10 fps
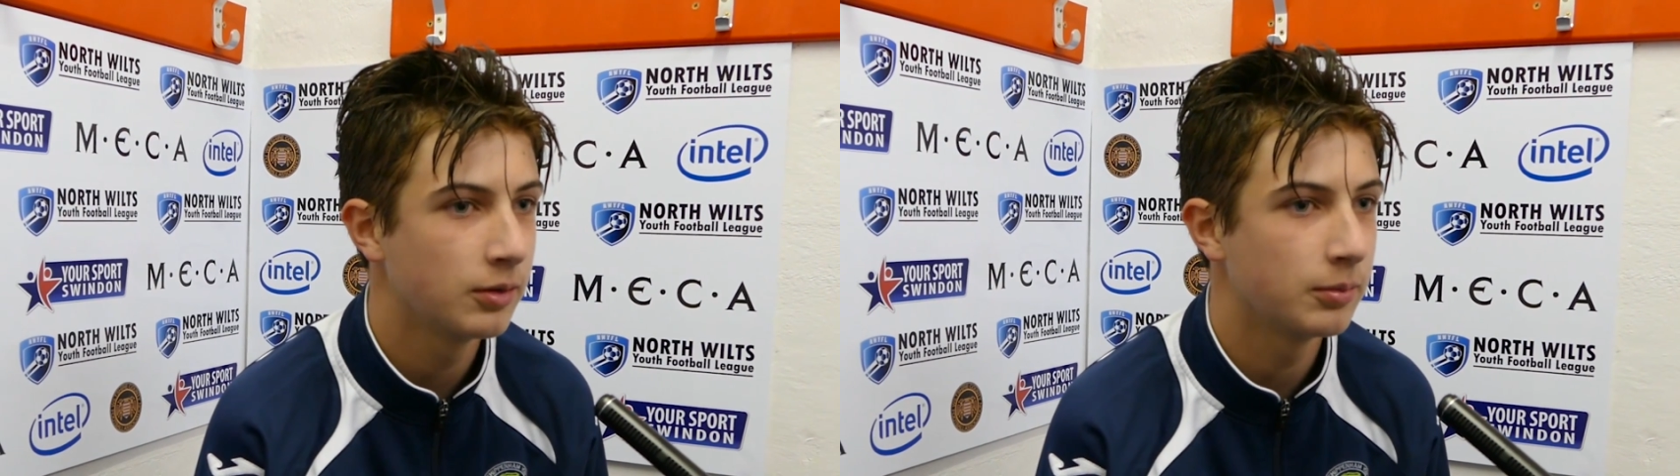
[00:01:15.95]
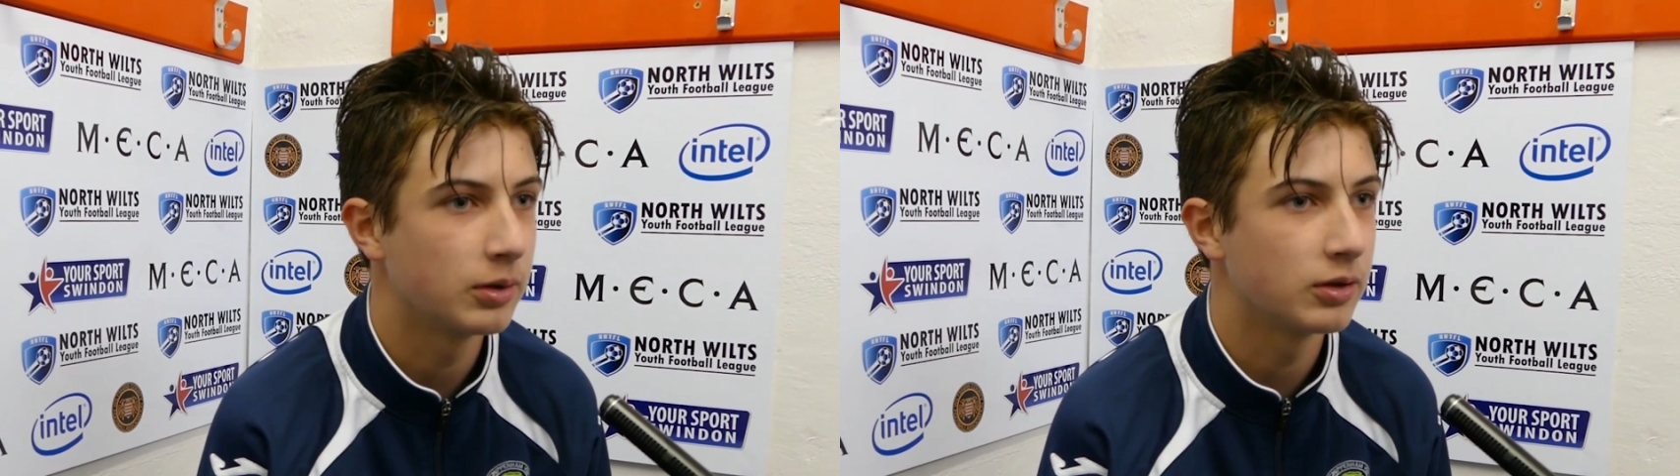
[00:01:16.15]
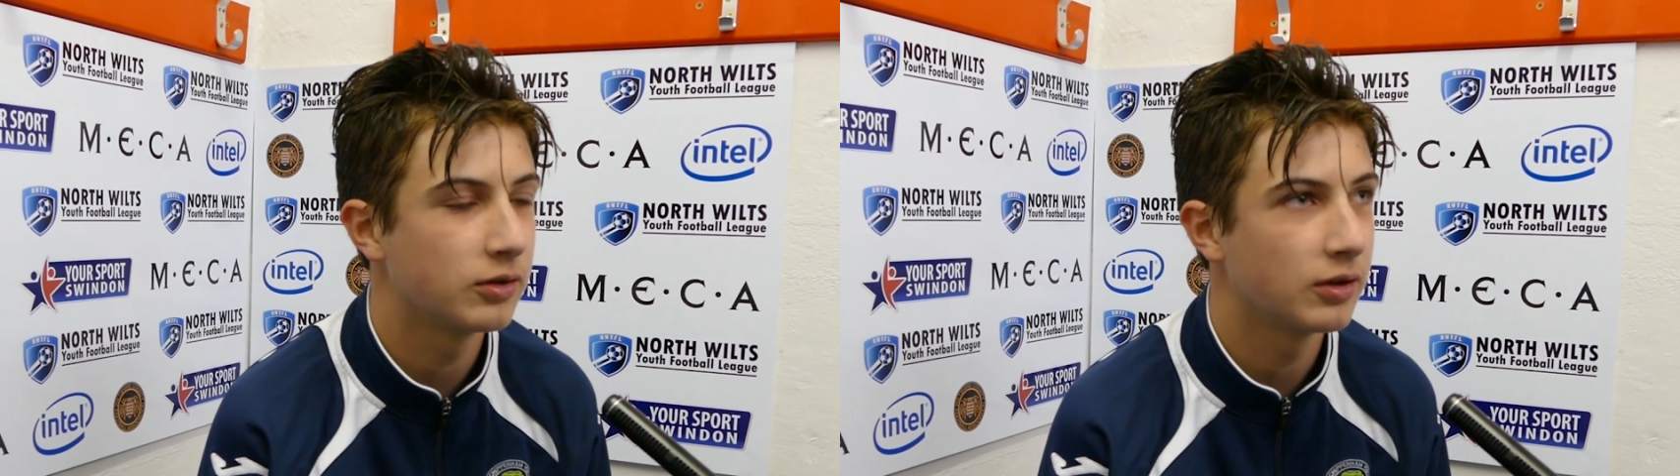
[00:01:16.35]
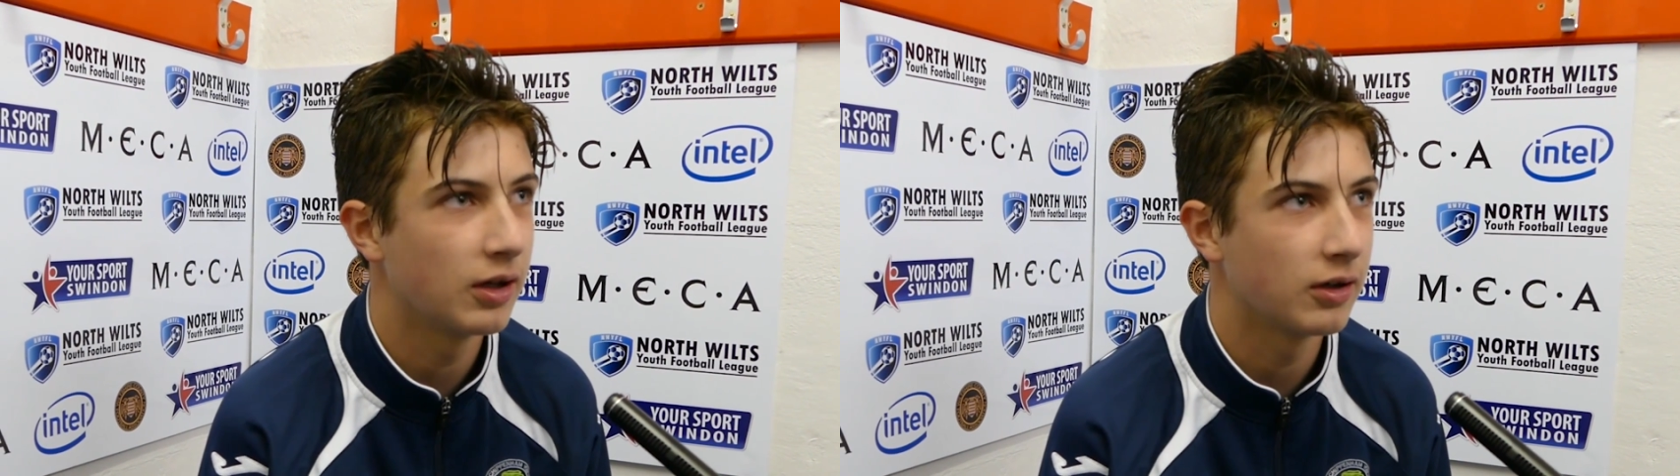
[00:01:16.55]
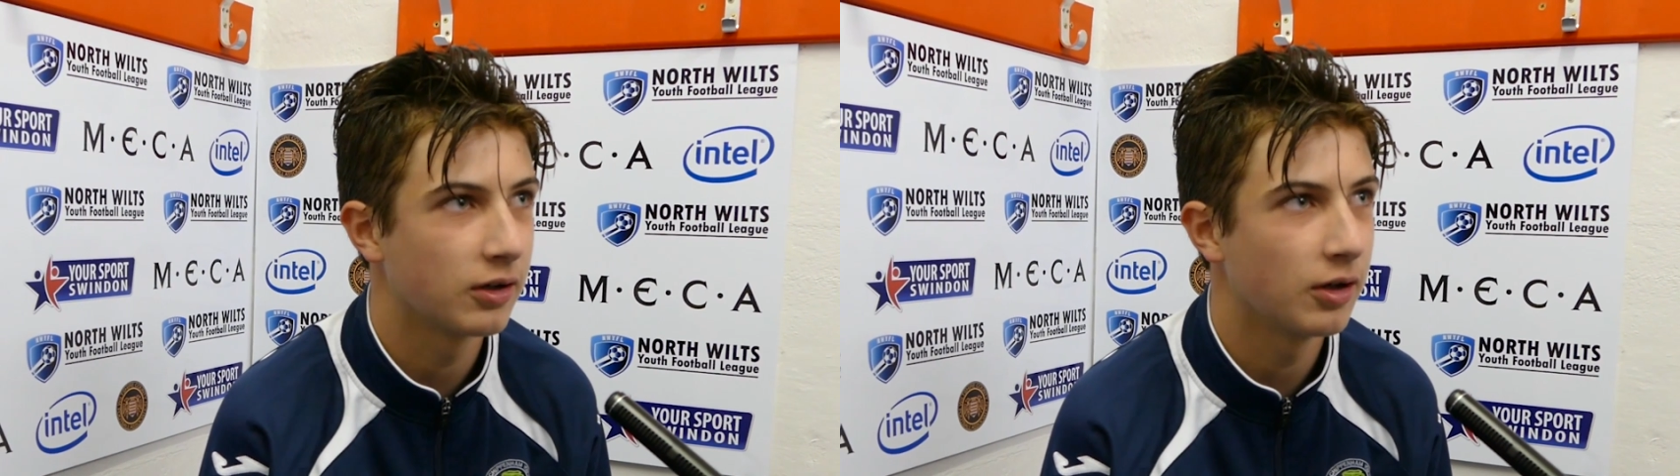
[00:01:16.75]
but to
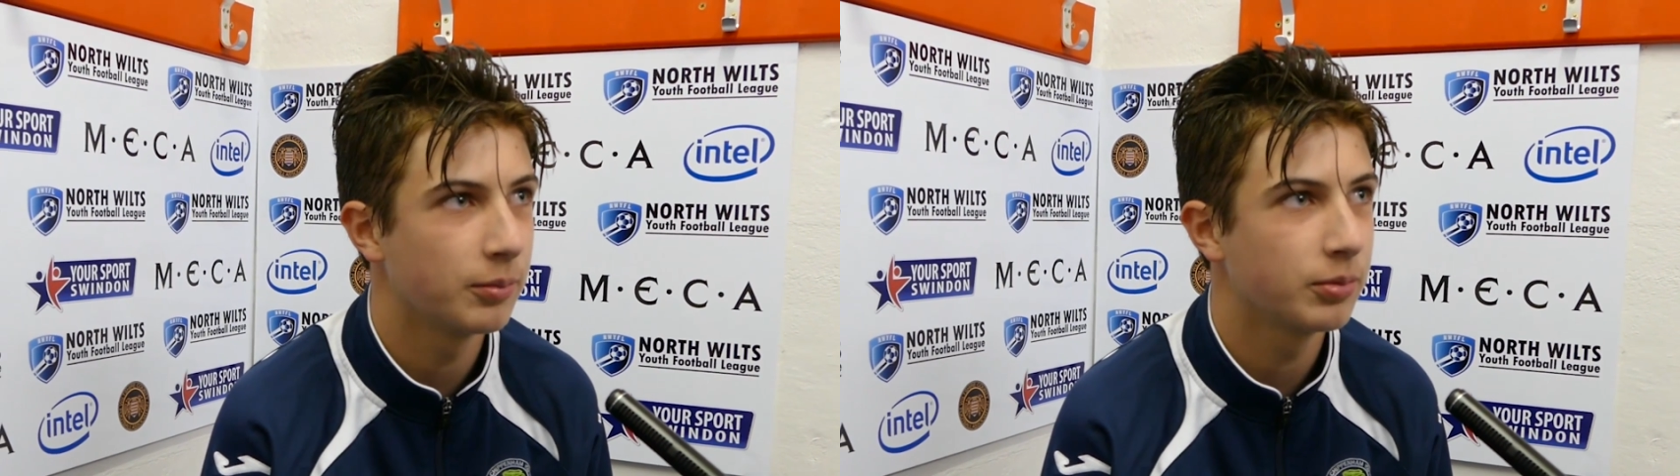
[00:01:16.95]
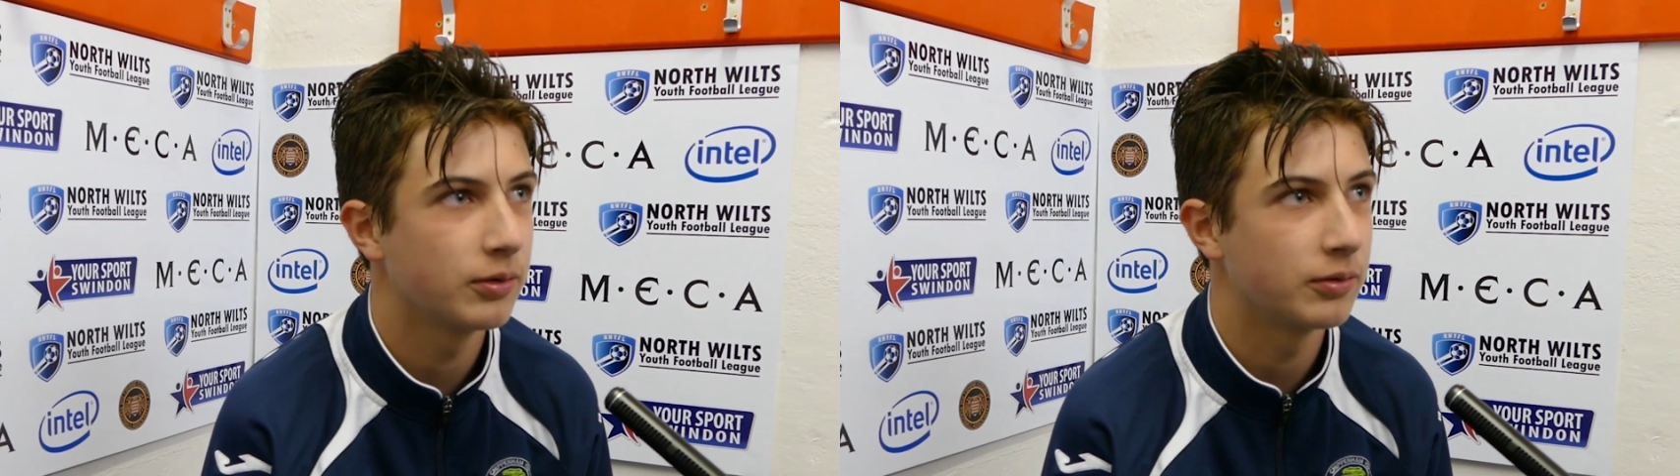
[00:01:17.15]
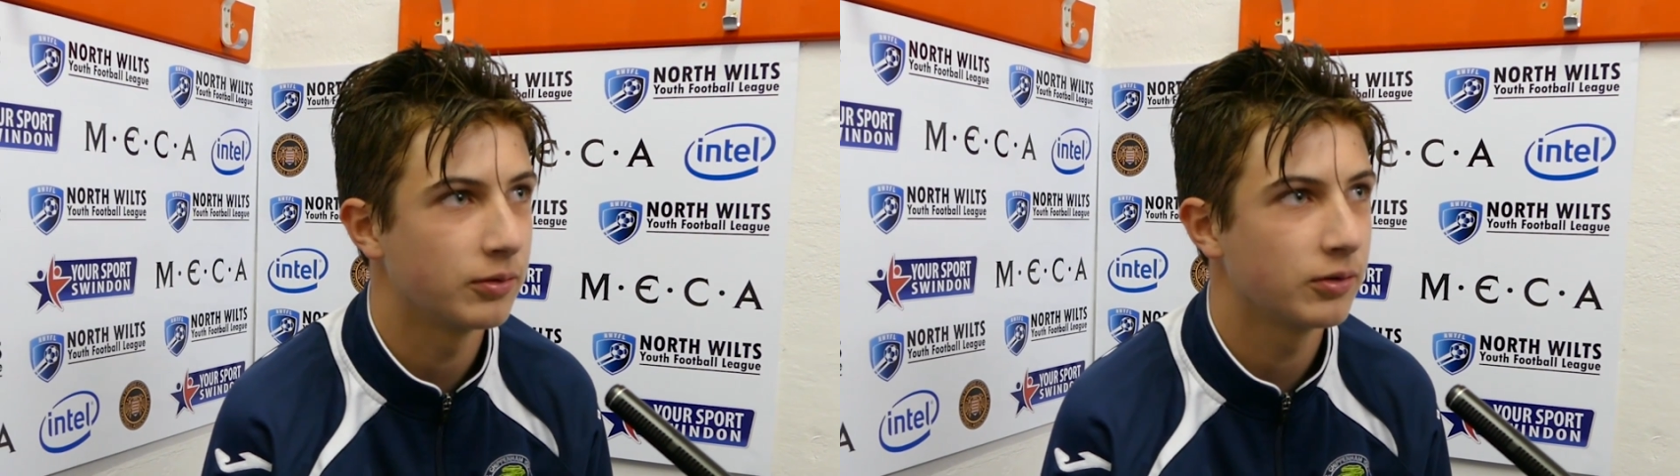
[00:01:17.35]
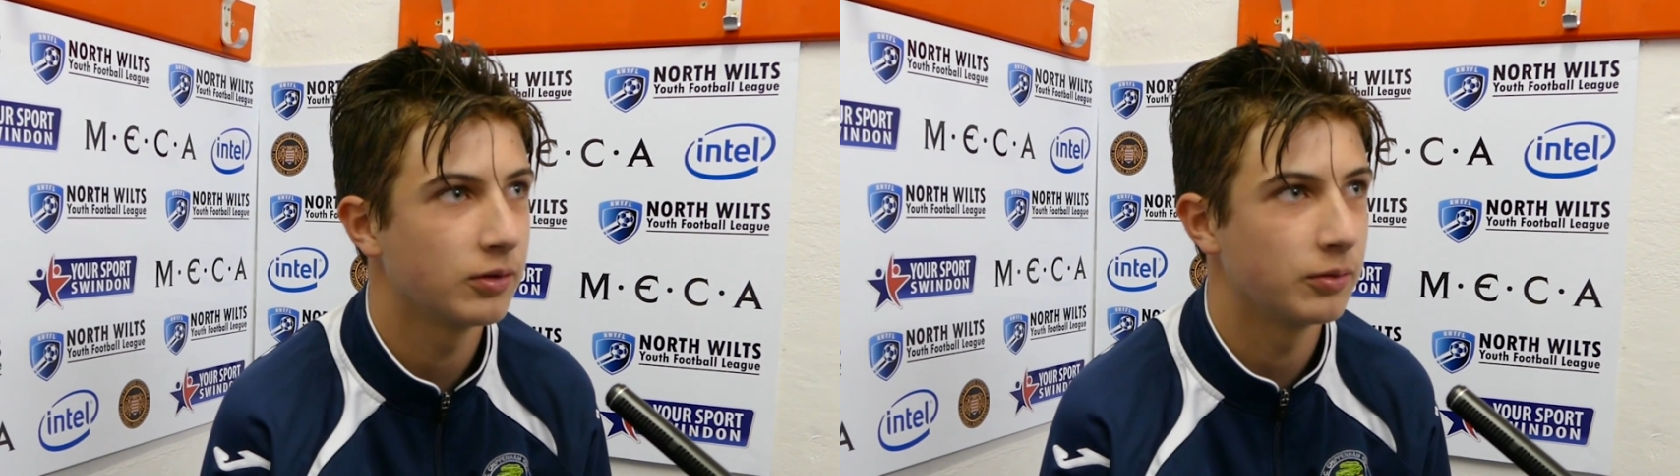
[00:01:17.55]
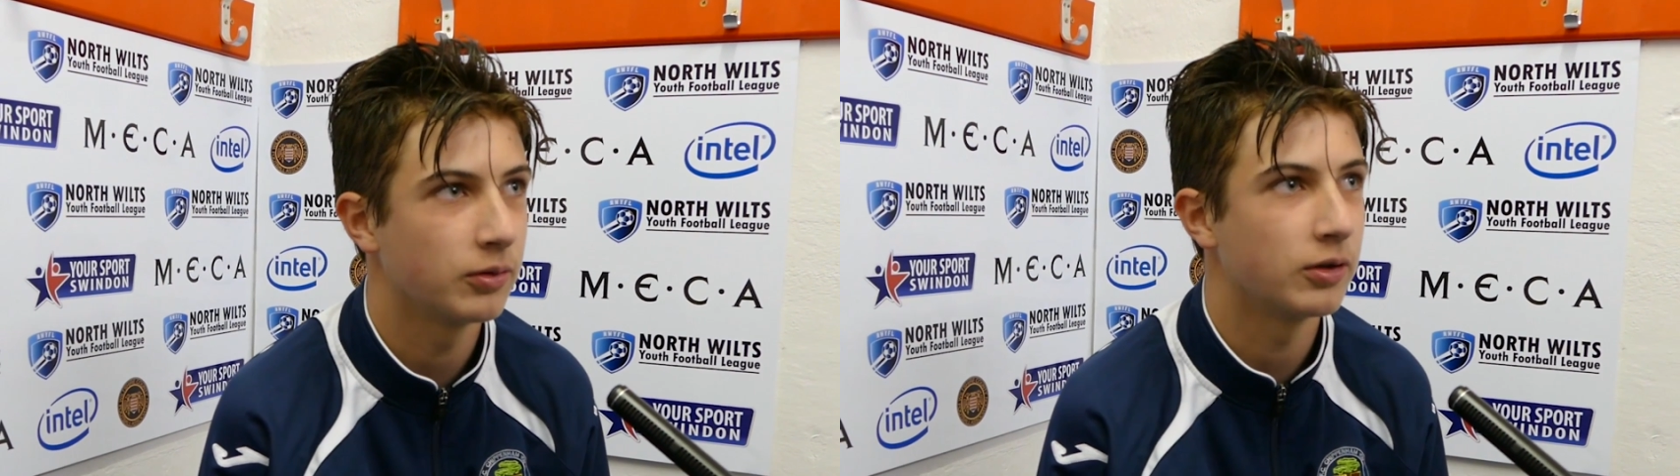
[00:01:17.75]
get a cup, it was
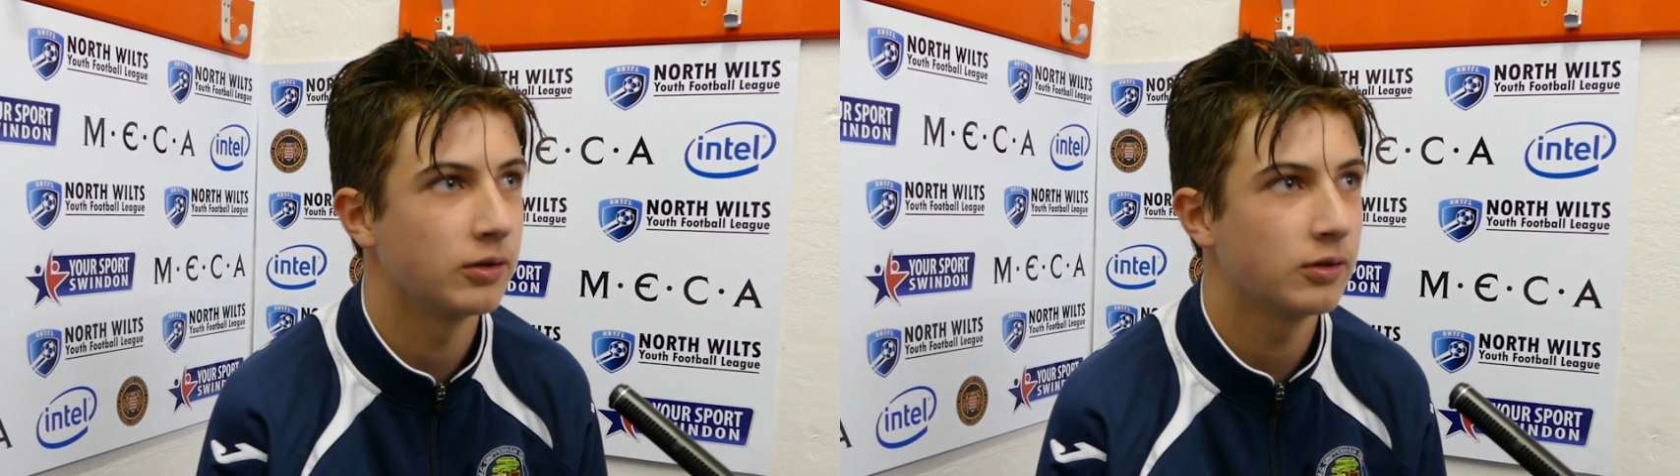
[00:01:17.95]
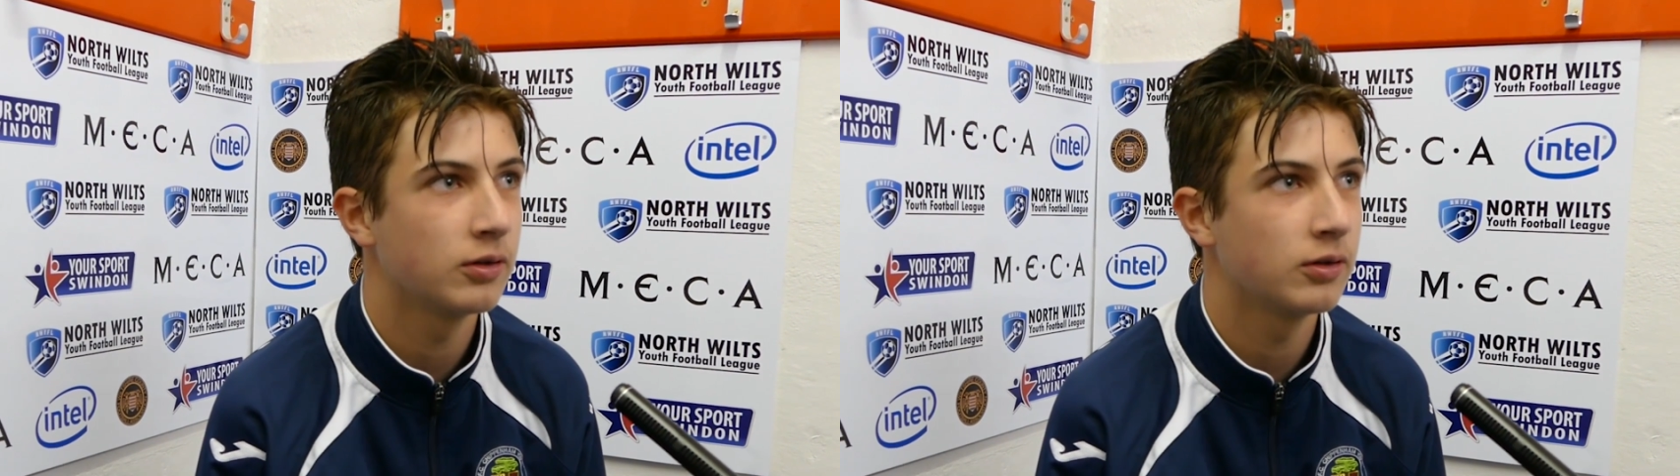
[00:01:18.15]
it was good.